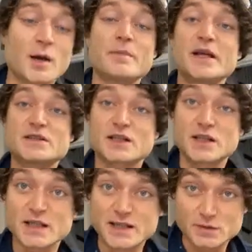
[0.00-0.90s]
And
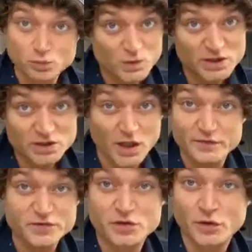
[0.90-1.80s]
basically this
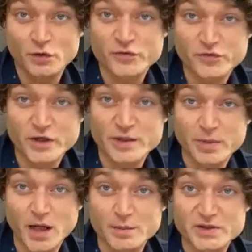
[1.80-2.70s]
serves 3
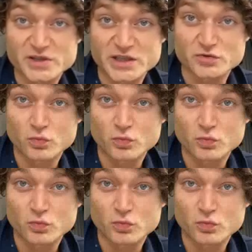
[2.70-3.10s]
purposes.